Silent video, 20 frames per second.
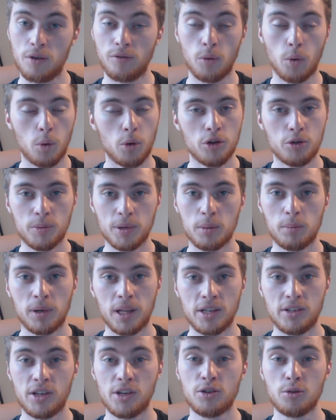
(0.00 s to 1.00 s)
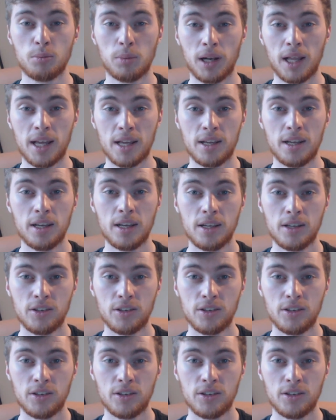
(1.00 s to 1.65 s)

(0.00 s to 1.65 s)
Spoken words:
I've always been a PlayStation player